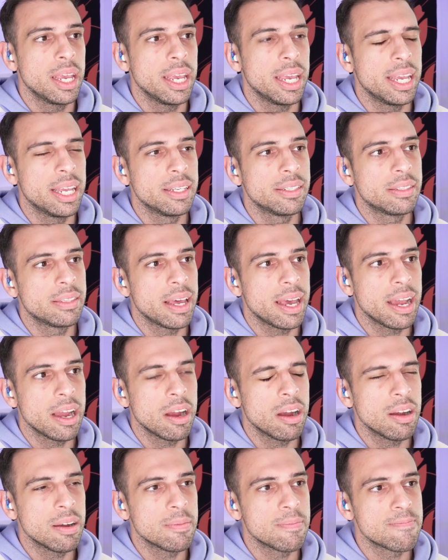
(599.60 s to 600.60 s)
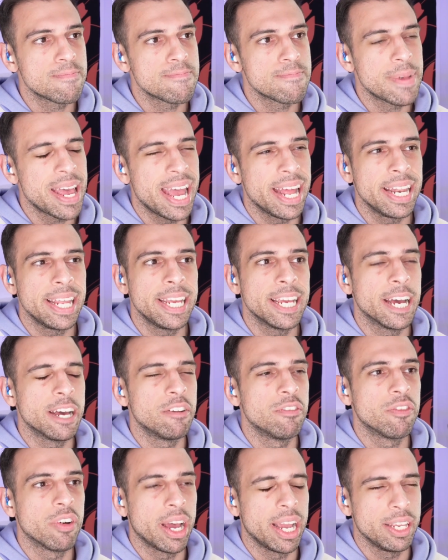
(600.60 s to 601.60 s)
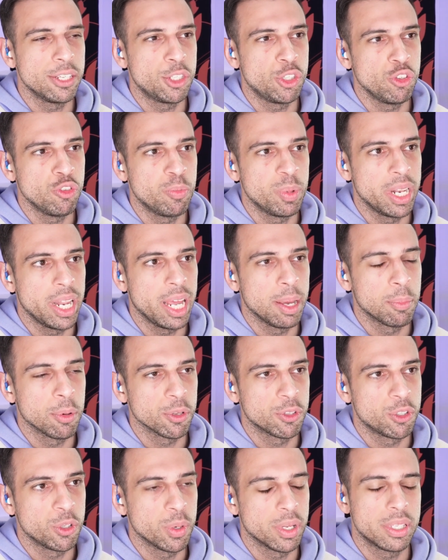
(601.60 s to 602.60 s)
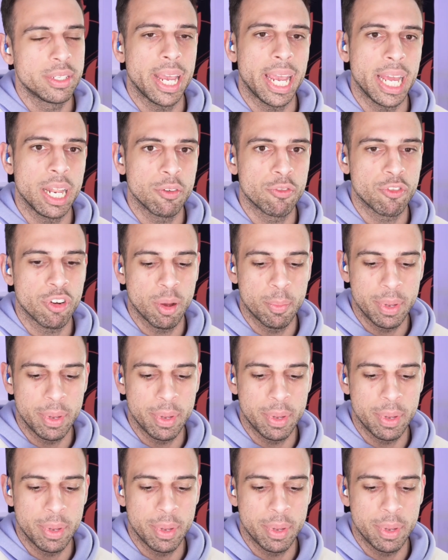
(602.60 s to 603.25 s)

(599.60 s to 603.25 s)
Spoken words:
Is there any advice you've been able to attain from